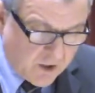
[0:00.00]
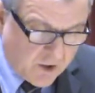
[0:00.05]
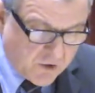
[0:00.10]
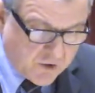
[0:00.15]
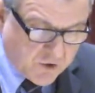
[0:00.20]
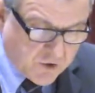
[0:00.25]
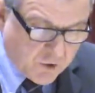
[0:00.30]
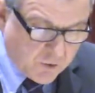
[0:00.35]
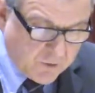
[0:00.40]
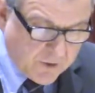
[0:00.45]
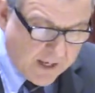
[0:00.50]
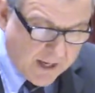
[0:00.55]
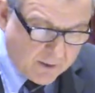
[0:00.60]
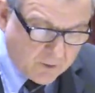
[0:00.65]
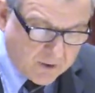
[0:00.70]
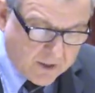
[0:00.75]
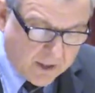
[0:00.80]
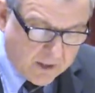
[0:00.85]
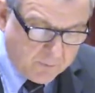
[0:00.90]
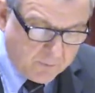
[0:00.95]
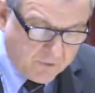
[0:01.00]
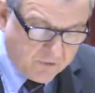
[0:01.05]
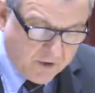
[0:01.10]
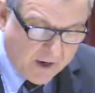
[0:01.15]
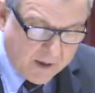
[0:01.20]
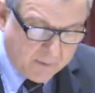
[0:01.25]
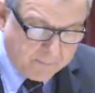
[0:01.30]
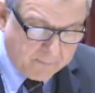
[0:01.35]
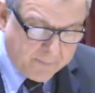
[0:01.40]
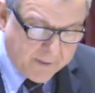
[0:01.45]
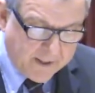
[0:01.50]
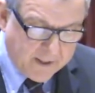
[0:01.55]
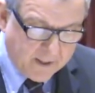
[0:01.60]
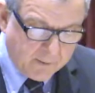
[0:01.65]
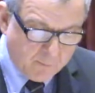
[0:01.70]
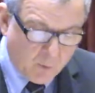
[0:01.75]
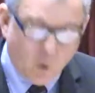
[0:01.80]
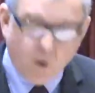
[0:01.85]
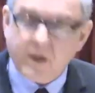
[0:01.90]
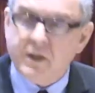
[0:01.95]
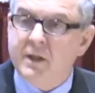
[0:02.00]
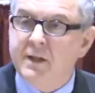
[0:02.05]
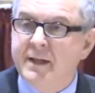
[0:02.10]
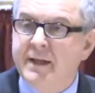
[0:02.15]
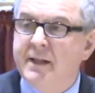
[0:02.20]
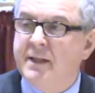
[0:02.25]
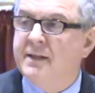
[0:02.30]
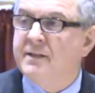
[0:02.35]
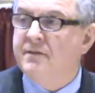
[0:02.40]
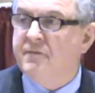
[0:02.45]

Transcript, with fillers: Student outcomes are being more clearly